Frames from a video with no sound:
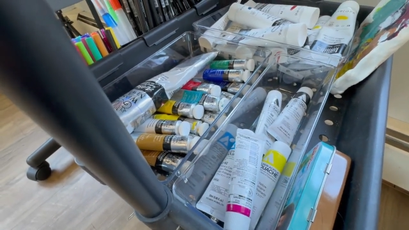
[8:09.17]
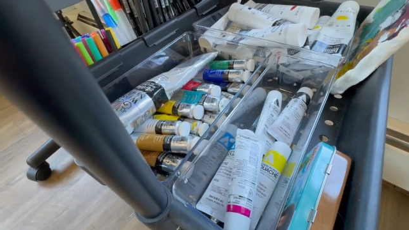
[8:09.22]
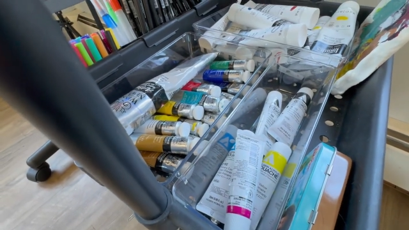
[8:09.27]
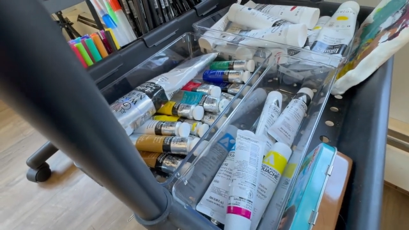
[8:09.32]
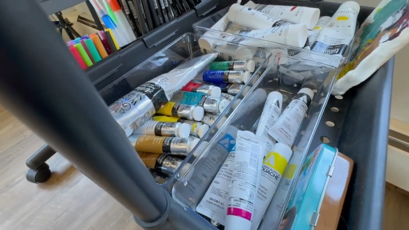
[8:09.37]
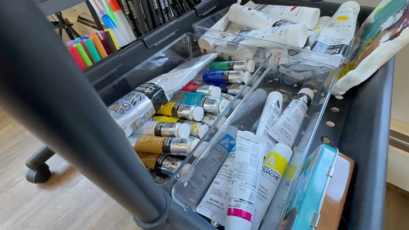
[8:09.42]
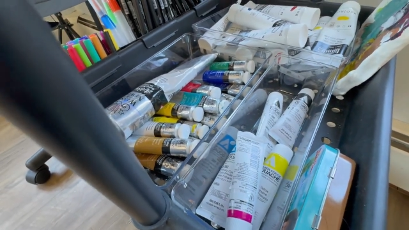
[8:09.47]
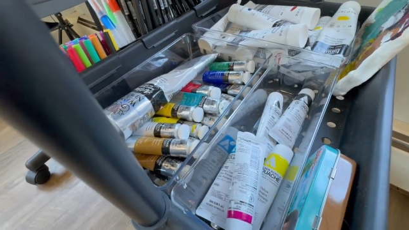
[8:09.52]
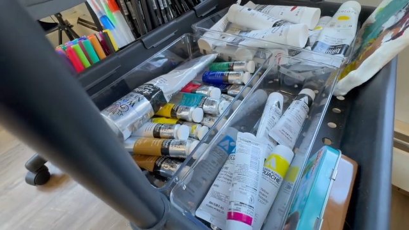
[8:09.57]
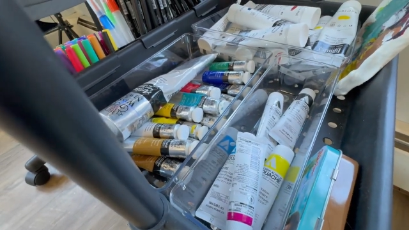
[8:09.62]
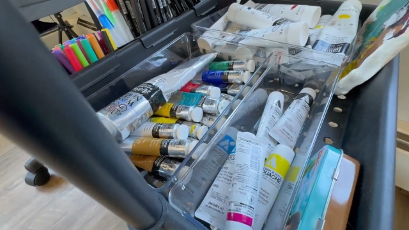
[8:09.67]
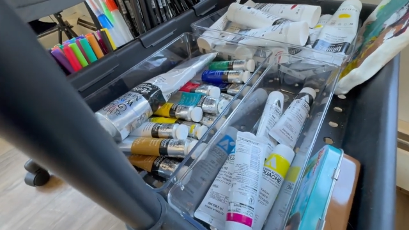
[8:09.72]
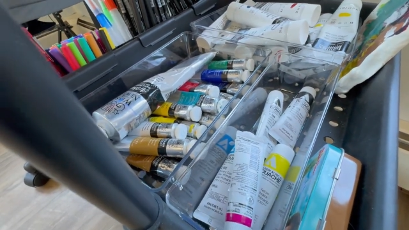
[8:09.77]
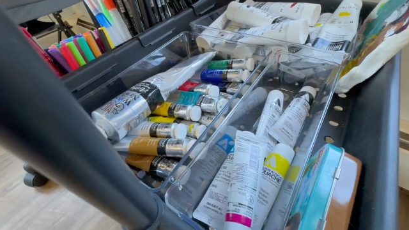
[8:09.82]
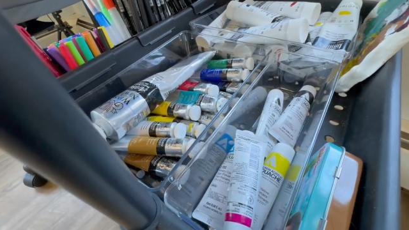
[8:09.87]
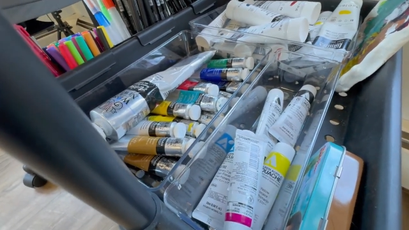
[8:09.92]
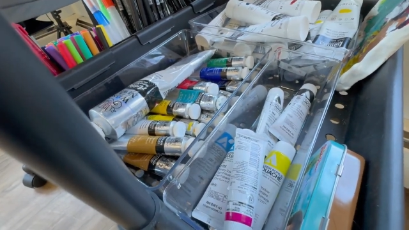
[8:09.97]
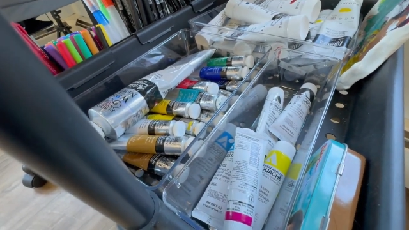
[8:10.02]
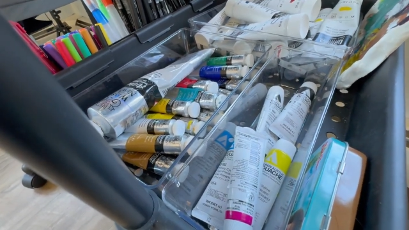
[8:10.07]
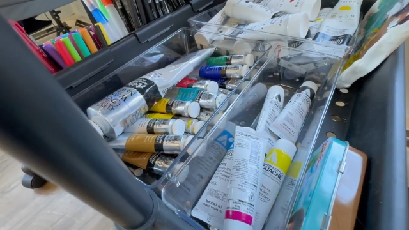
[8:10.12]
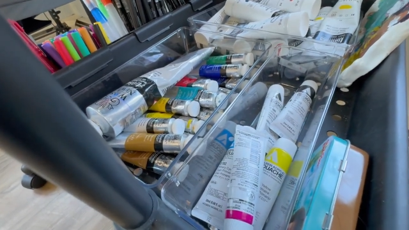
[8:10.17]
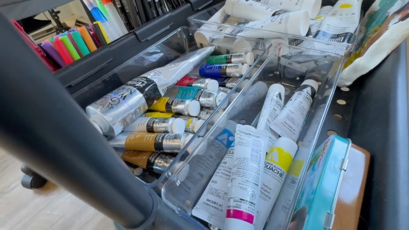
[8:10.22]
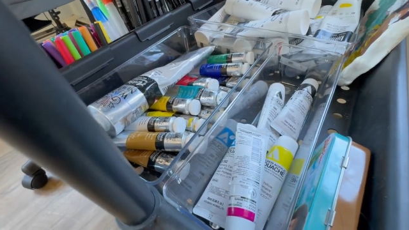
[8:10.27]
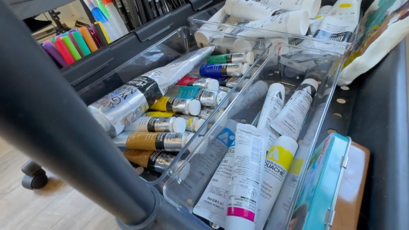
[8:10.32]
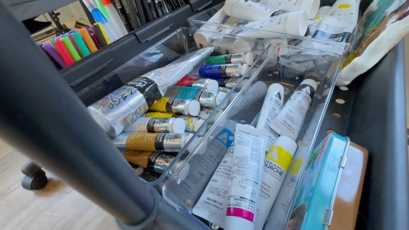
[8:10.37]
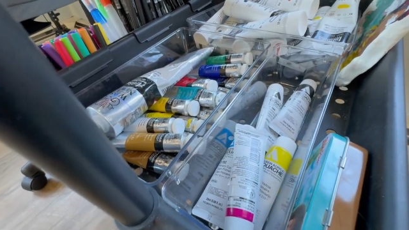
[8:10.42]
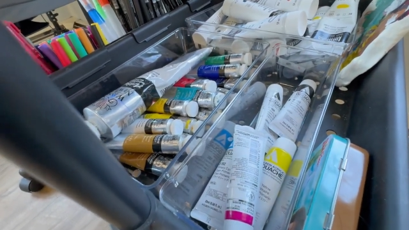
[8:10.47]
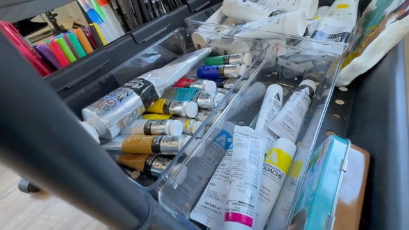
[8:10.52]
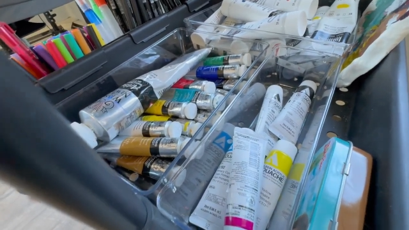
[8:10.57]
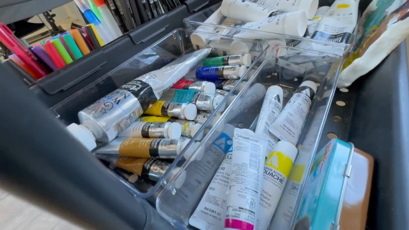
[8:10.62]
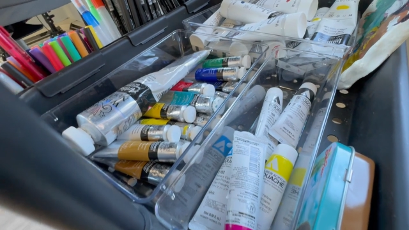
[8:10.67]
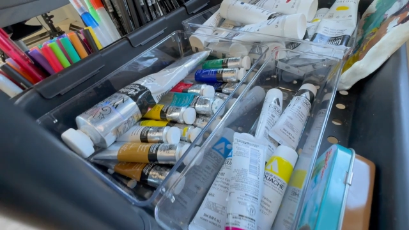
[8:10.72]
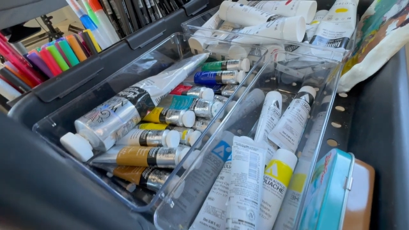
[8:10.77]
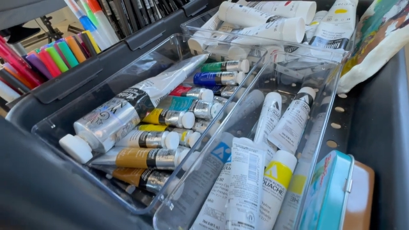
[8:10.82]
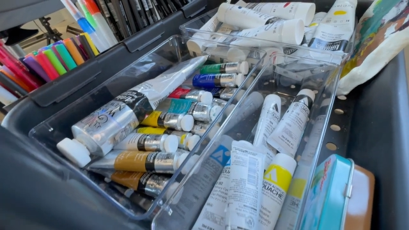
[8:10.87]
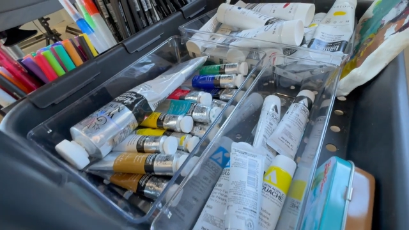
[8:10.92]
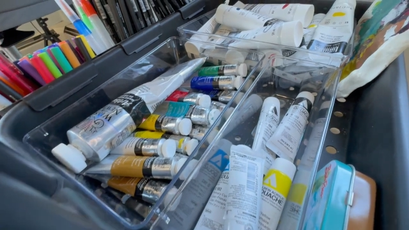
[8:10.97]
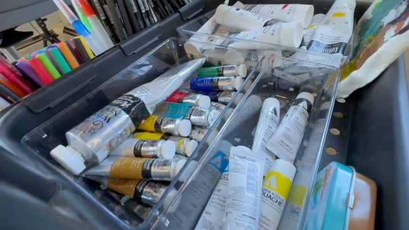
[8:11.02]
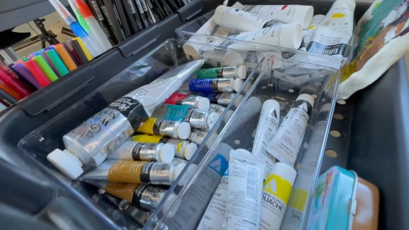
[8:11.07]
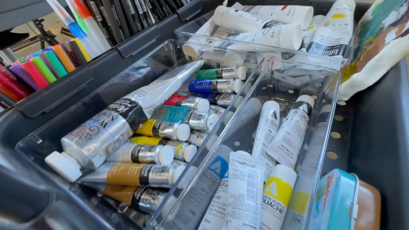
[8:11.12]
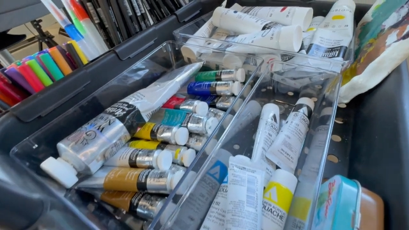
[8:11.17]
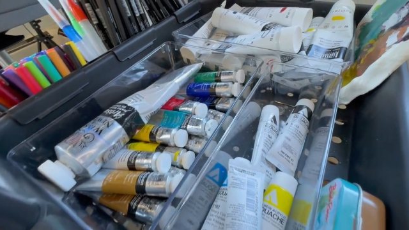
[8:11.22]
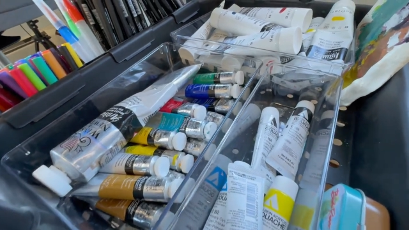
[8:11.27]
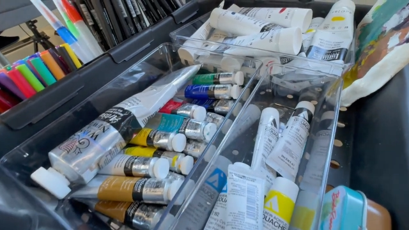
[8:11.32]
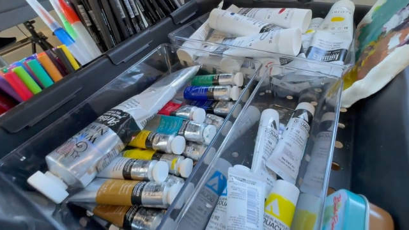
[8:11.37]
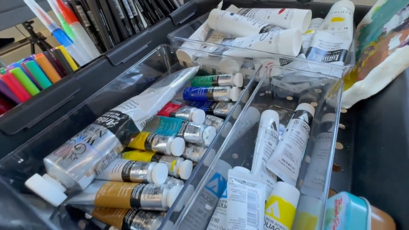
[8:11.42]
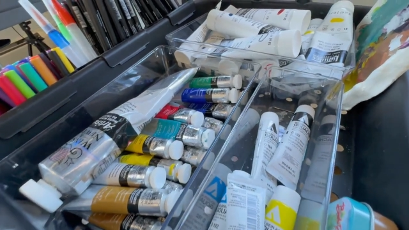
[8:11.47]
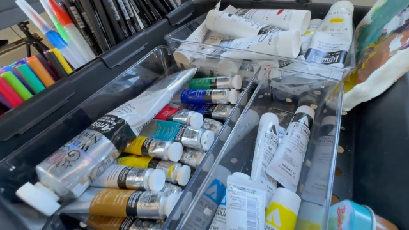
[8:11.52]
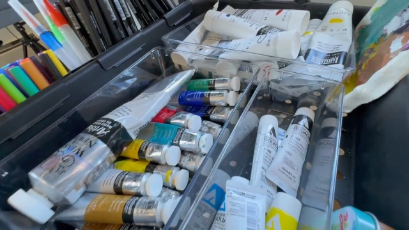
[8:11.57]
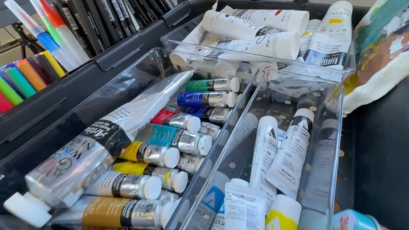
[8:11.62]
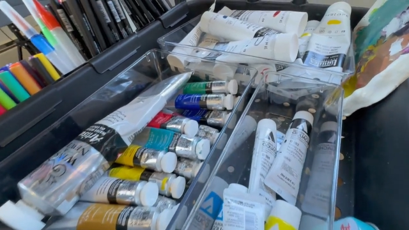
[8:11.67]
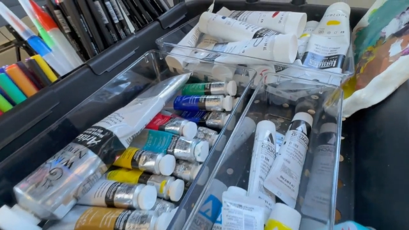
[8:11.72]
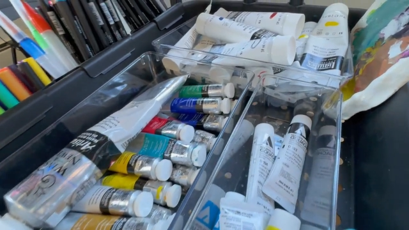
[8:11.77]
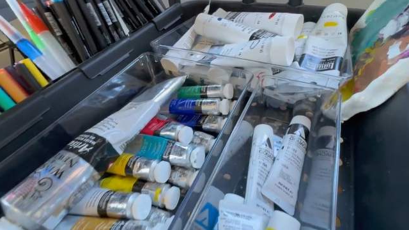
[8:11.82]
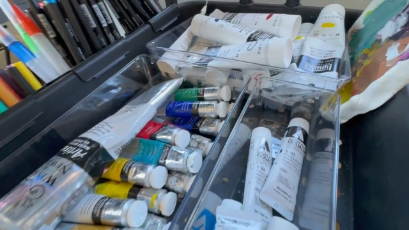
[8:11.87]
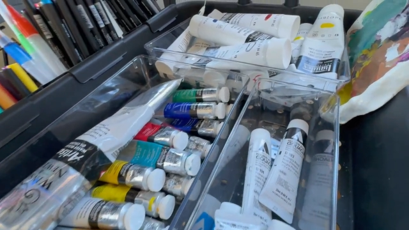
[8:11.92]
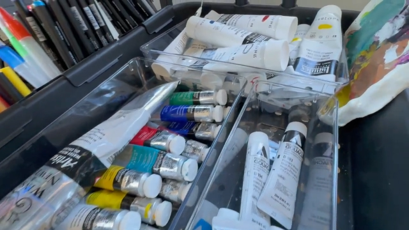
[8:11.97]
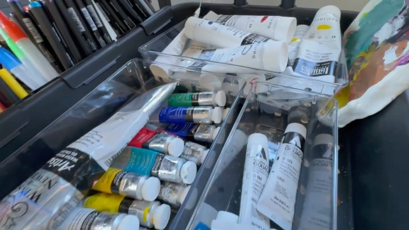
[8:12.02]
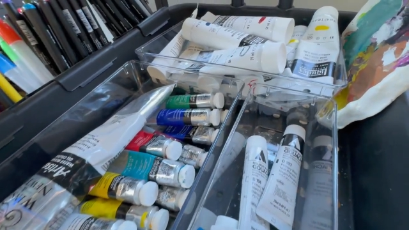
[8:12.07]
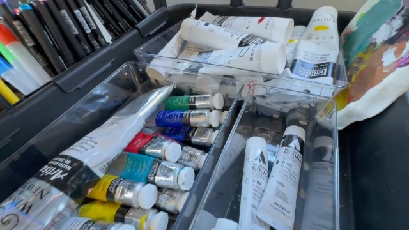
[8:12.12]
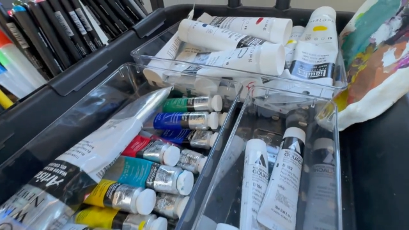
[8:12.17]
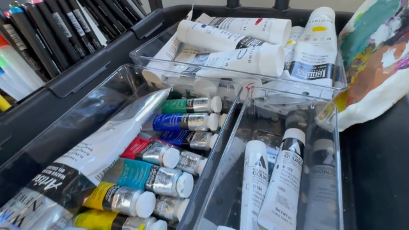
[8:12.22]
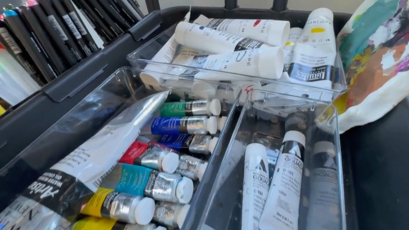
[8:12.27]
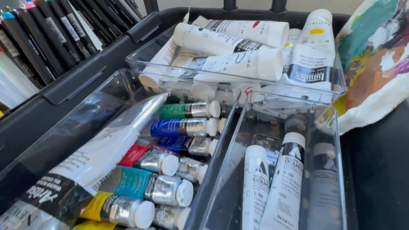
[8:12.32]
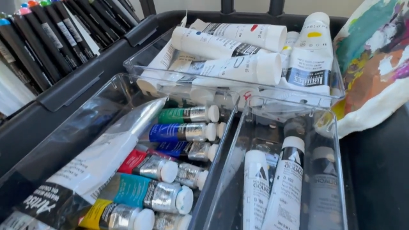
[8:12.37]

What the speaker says: No face is visible, so there are no lips to read.